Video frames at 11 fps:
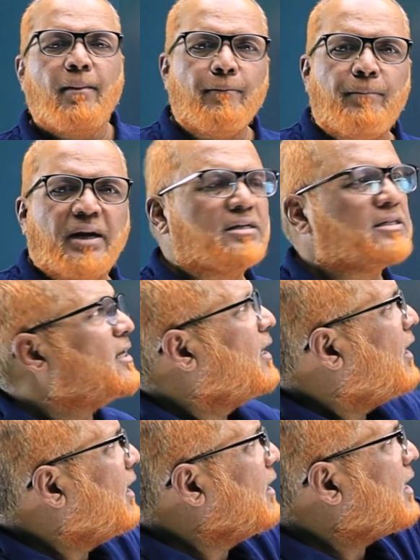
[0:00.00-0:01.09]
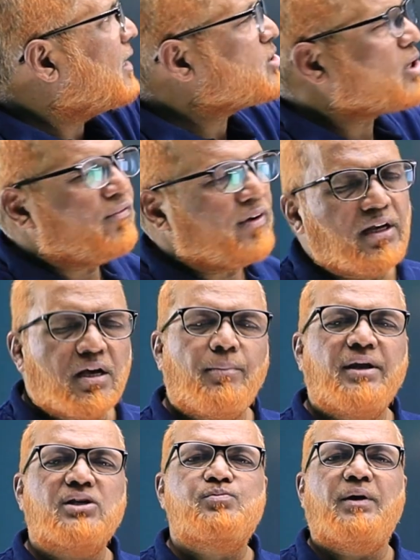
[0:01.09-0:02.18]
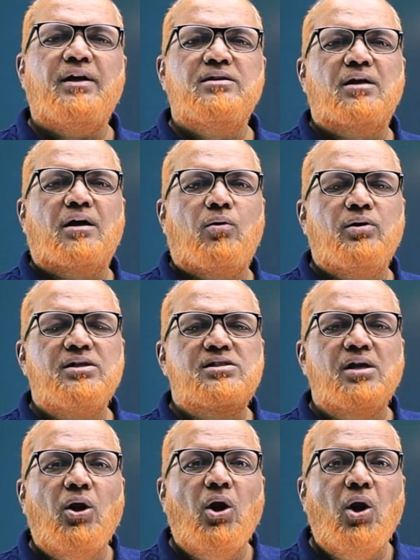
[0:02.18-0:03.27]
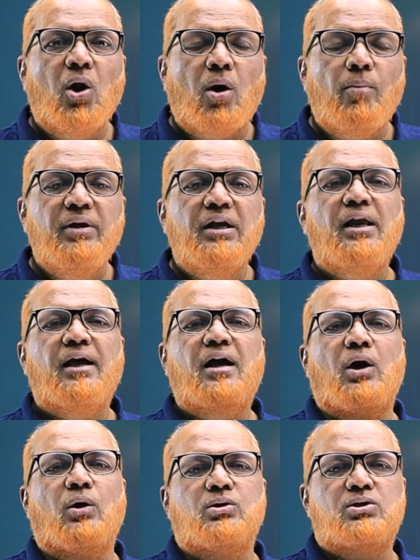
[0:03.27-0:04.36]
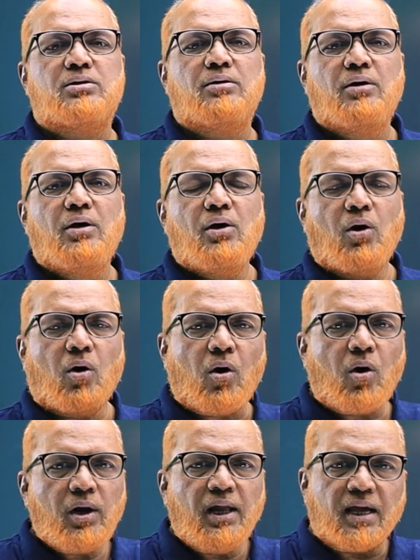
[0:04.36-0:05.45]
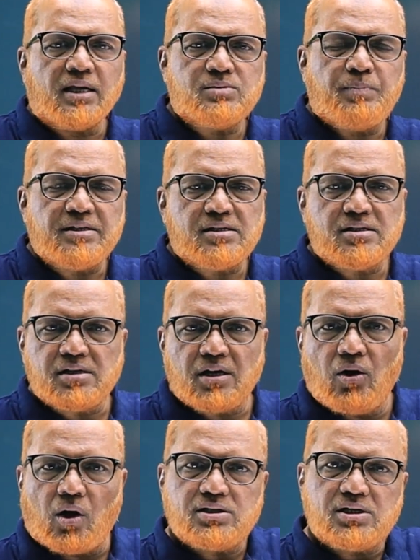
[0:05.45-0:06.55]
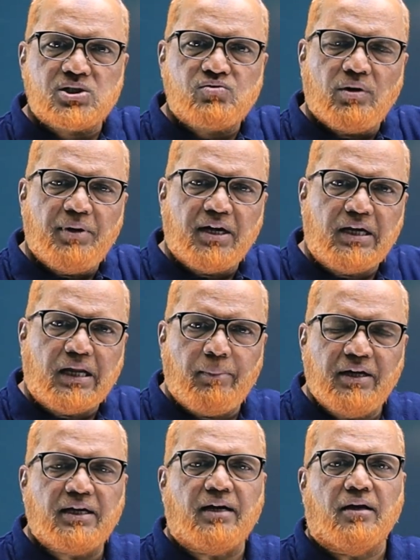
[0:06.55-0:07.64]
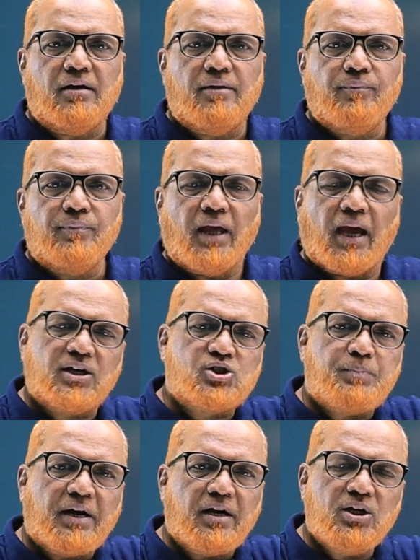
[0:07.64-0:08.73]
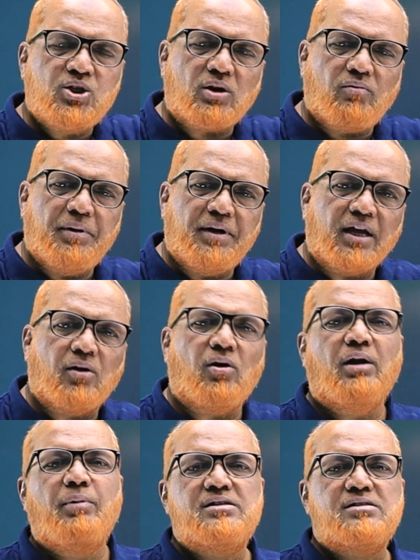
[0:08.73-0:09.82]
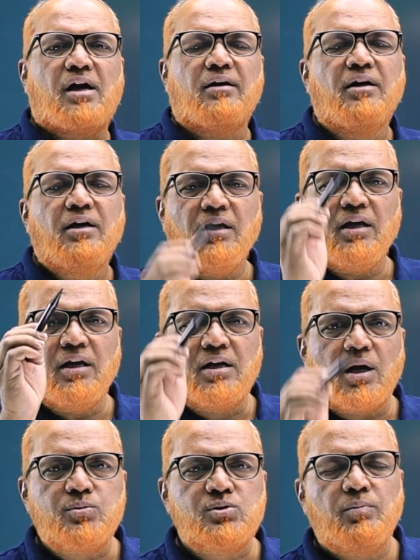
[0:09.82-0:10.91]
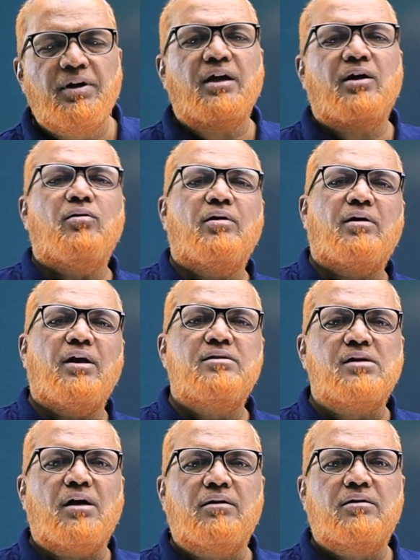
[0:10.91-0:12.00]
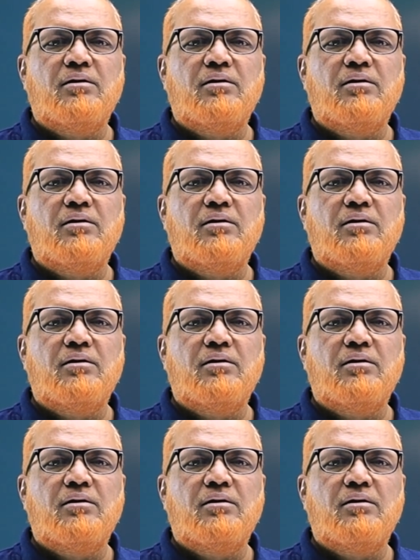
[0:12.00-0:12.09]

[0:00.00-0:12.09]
But in case of income and expenditure account, it's a nominal account. All expenses and losses will be debited. Expenditure will be taken on debit side. Incomes will be taken on the credit side.